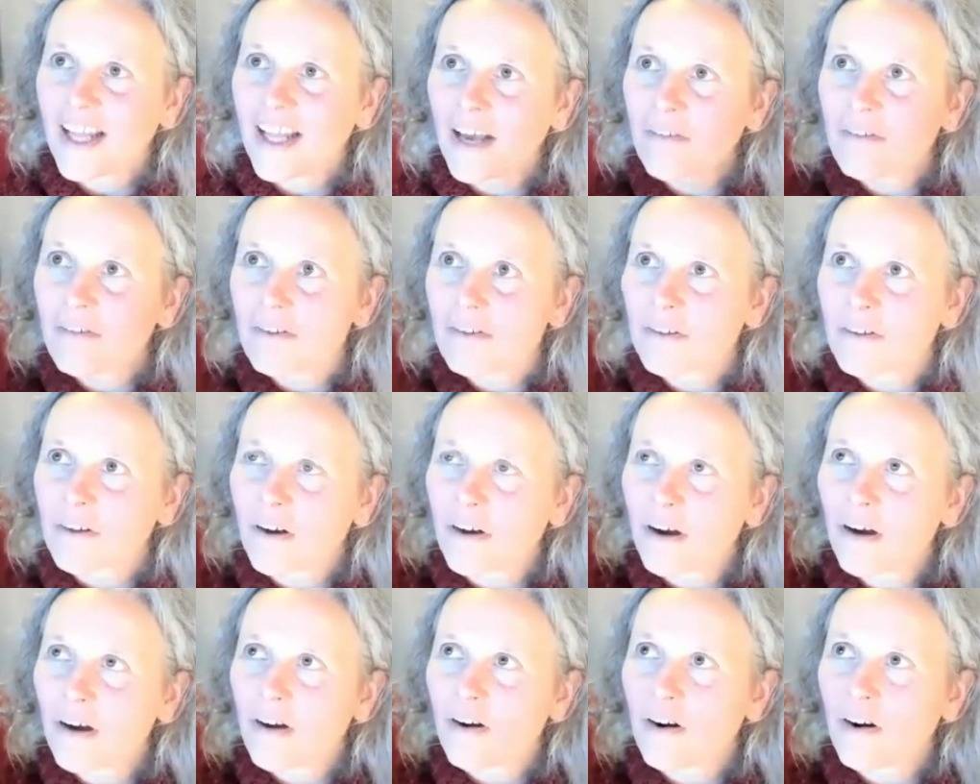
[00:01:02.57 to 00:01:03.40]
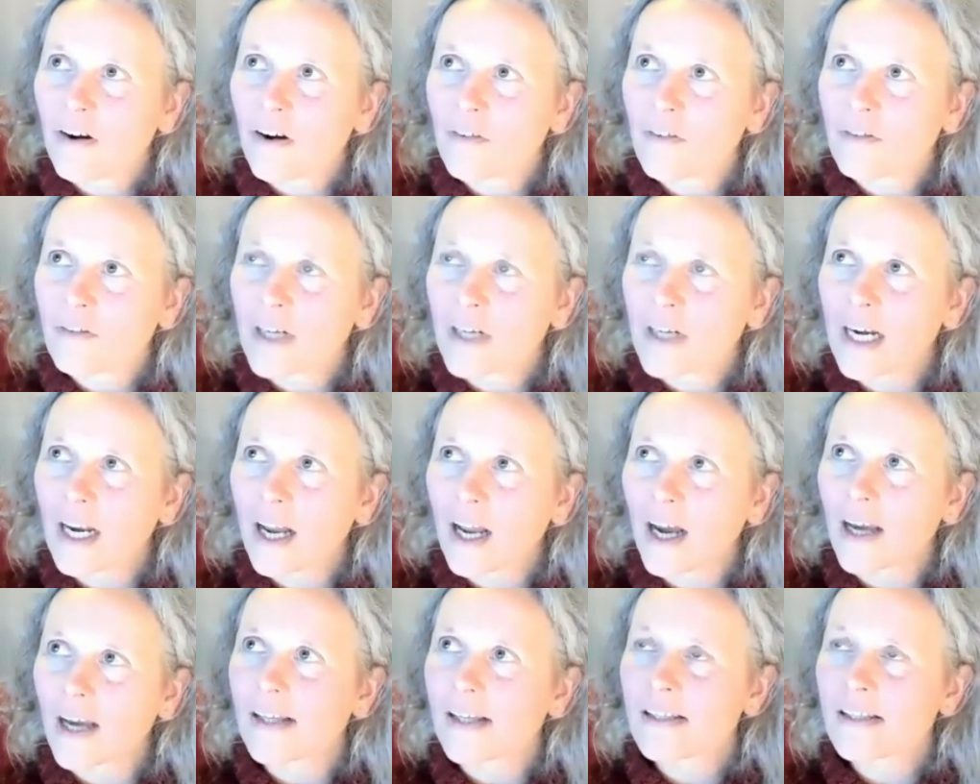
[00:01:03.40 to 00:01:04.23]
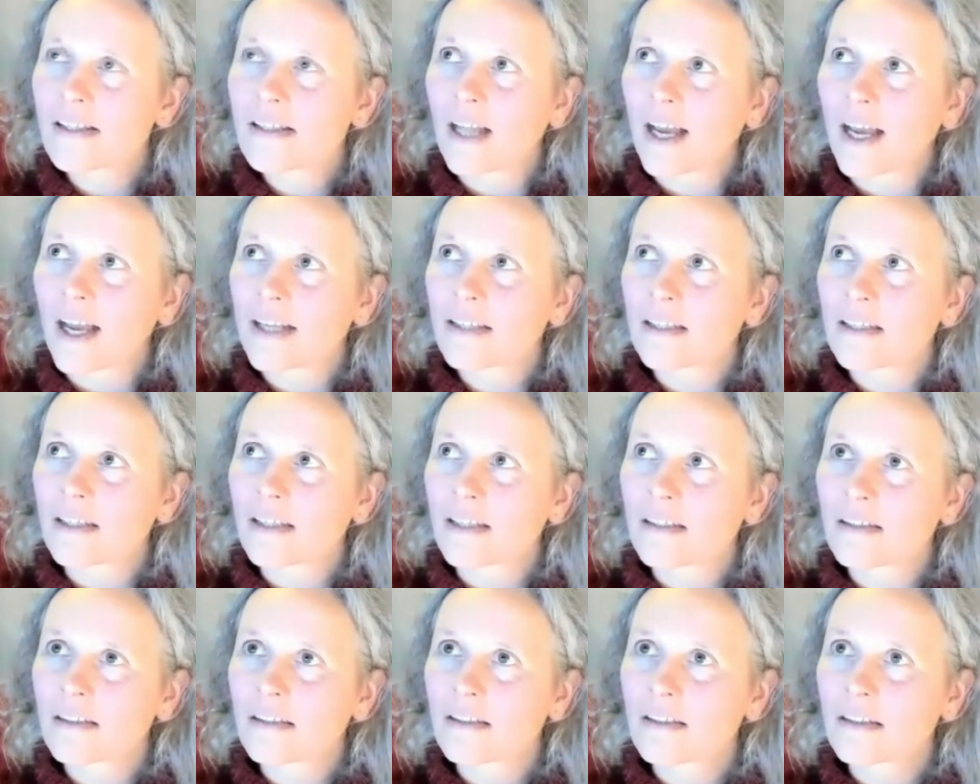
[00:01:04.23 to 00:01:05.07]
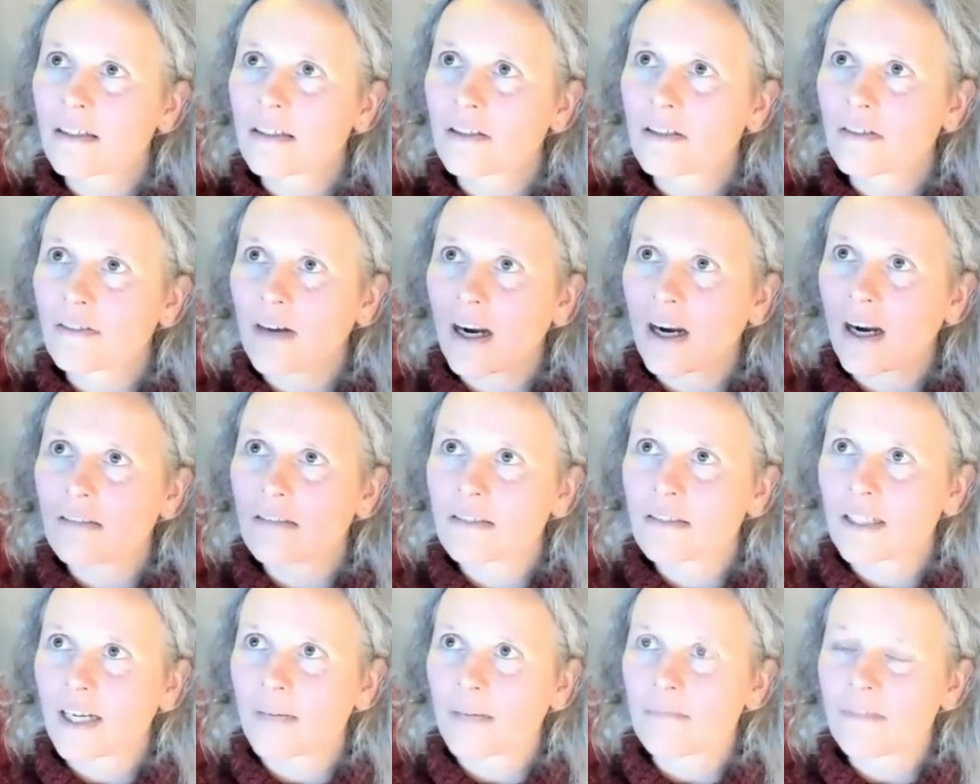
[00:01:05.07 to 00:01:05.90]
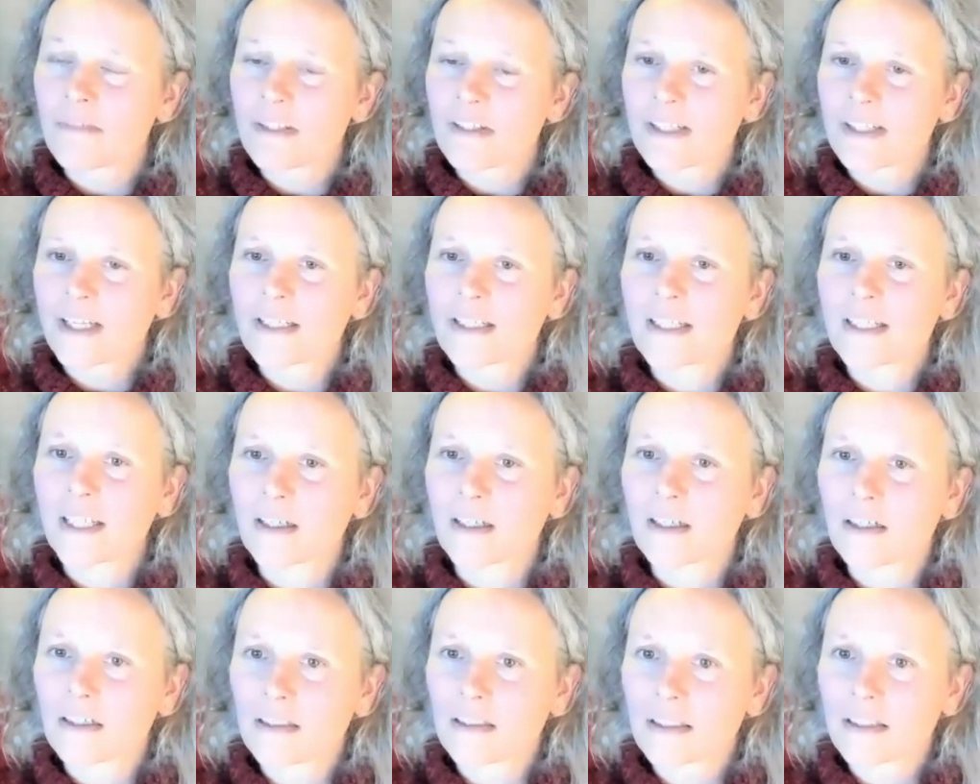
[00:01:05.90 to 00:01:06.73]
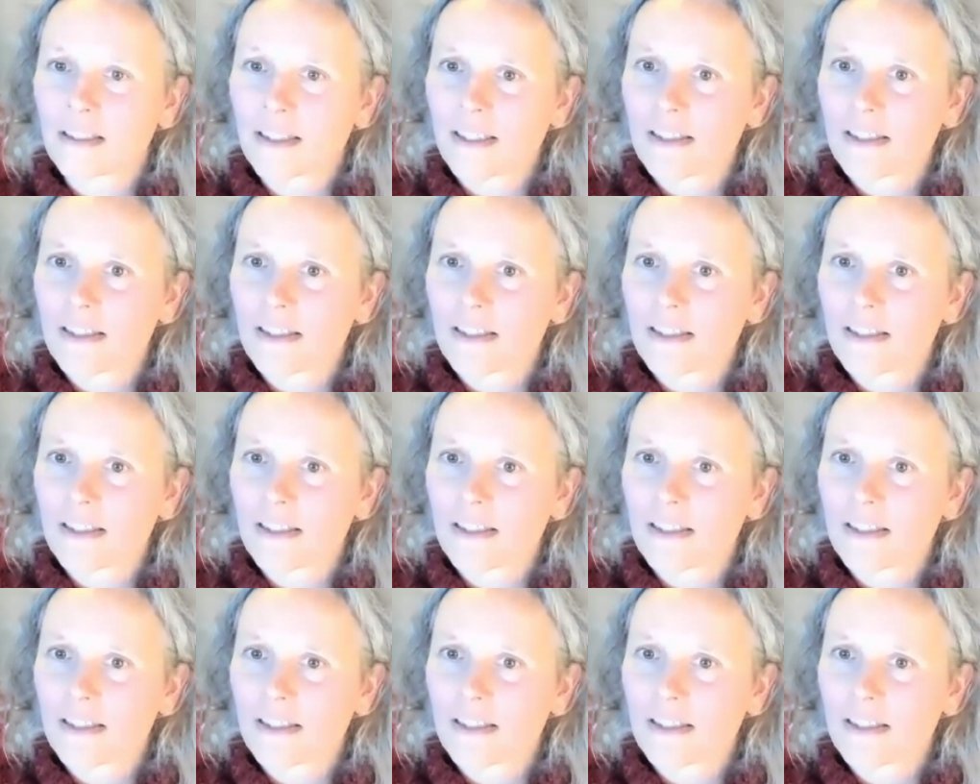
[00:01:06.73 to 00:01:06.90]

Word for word: I will take you on my own quest, and I will share background information,